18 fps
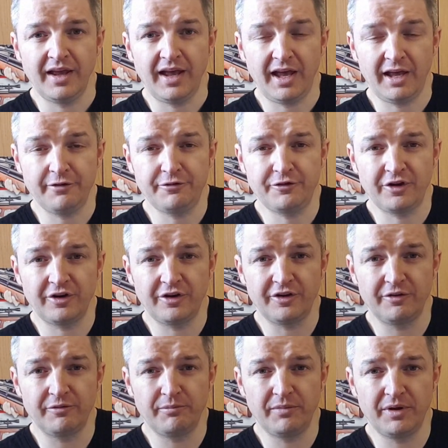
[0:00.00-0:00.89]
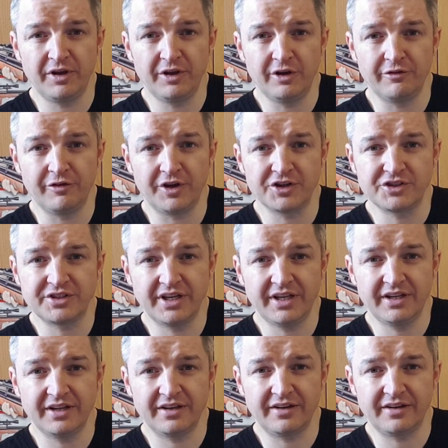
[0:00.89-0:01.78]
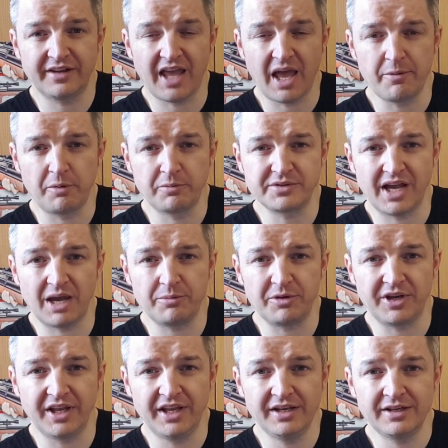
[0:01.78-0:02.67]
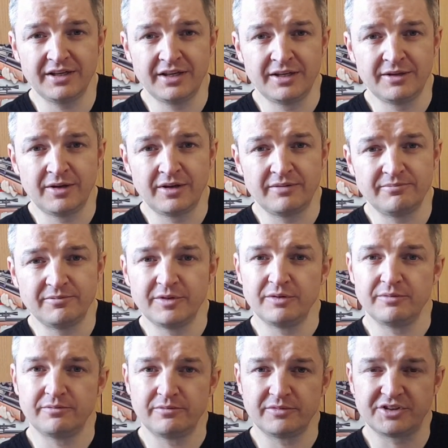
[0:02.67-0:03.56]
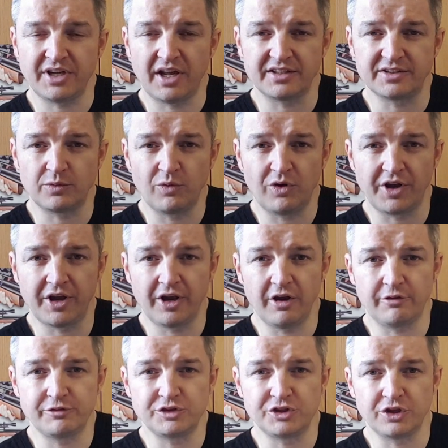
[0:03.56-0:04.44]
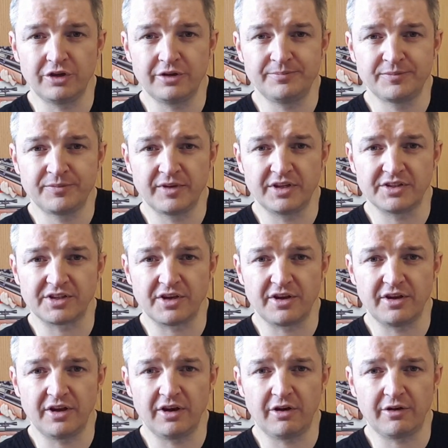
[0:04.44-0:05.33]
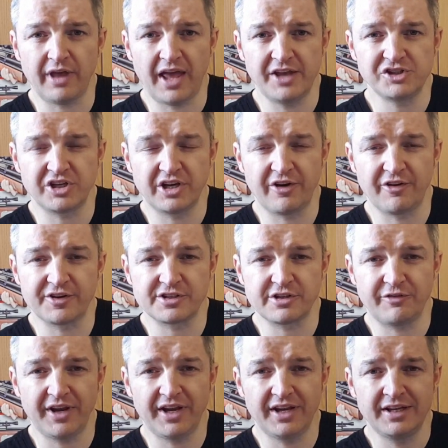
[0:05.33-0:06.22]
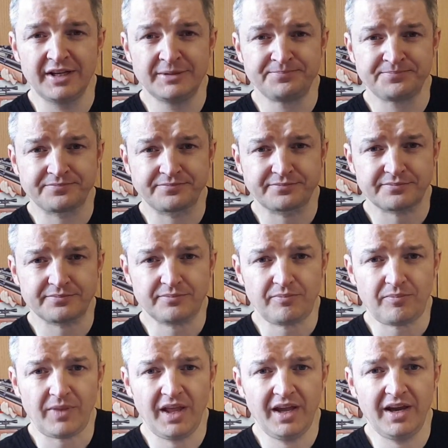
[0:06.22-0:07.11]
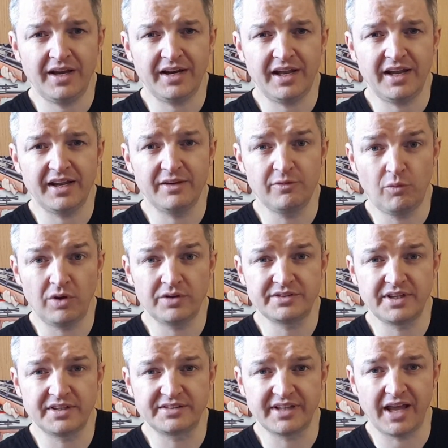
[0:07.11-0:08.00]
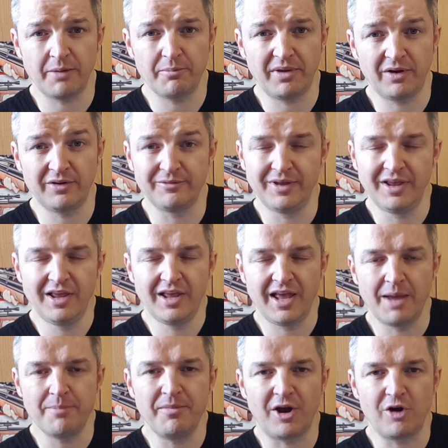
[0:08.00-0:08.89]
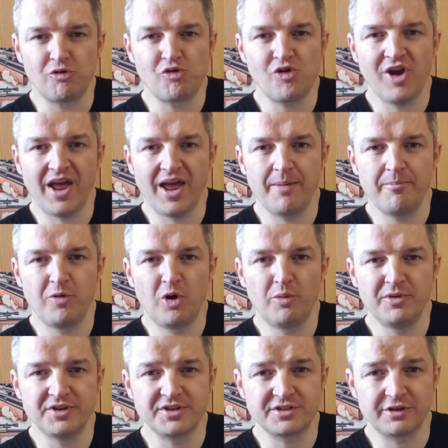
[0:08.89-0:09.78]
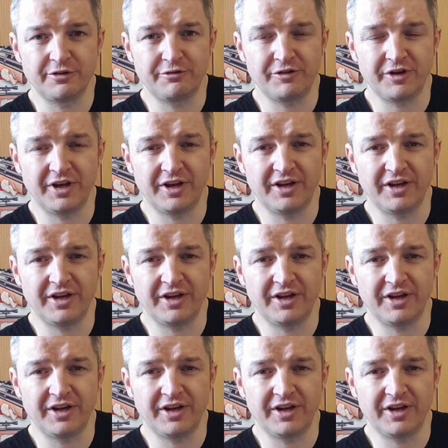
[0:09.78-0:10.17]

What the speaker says: after university, I came up to Aberdeen, started working offshore as an engineering surveyor, and I wanted to get, in my rare moments of